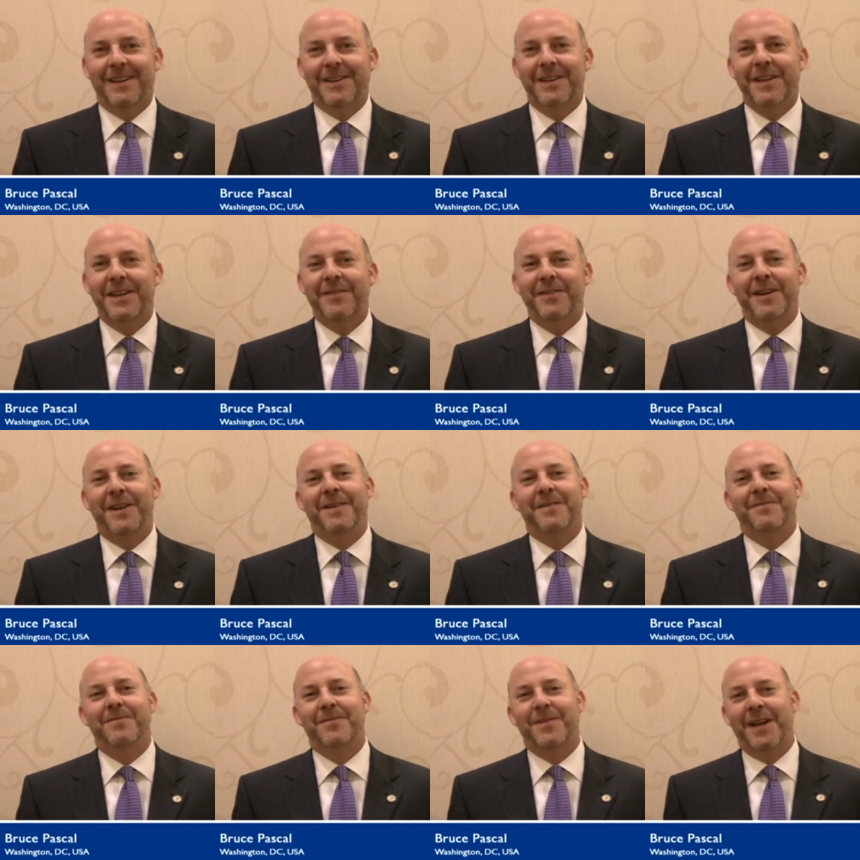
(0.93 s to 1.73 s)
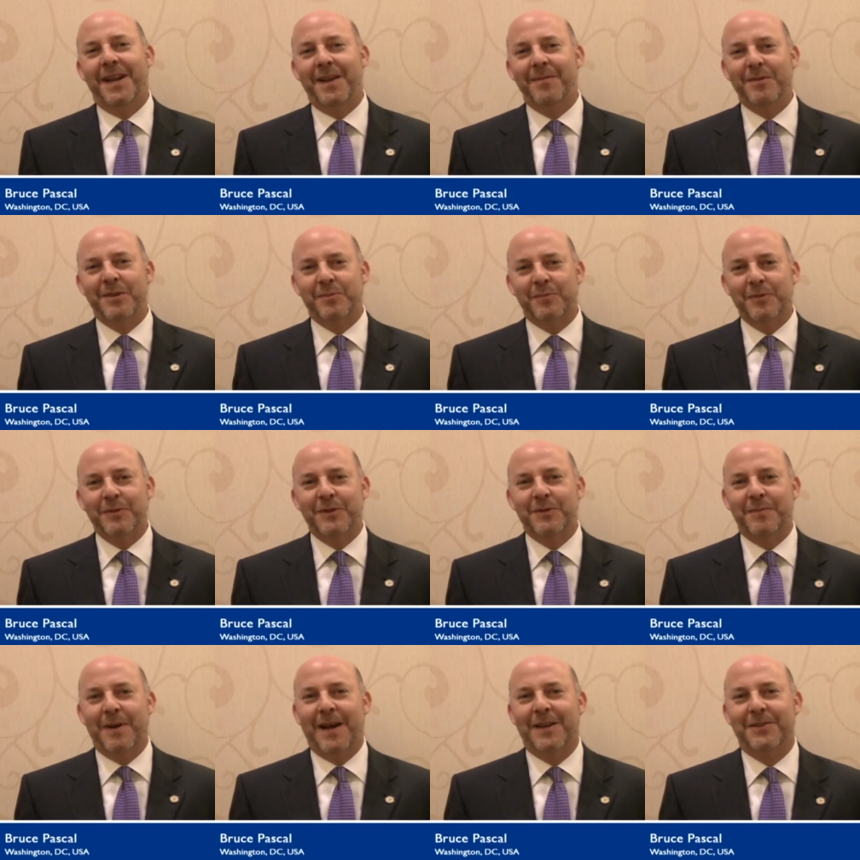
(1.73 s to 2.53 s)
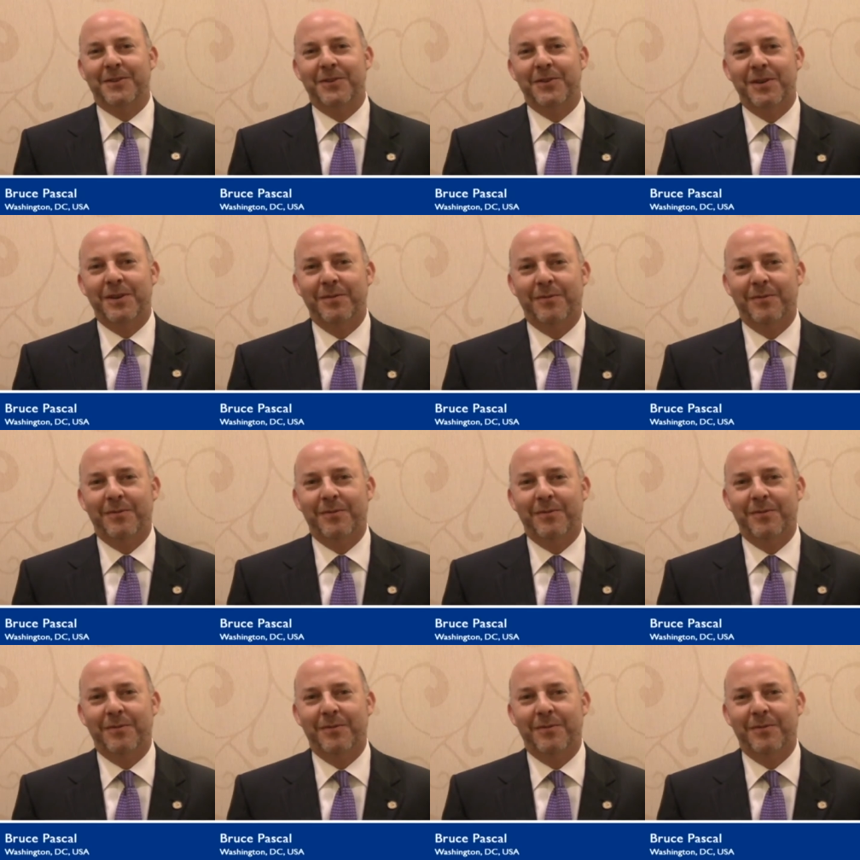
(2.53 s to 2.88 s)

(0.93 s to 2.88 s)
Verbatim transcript: Good evening. My name is Bruce Pascal.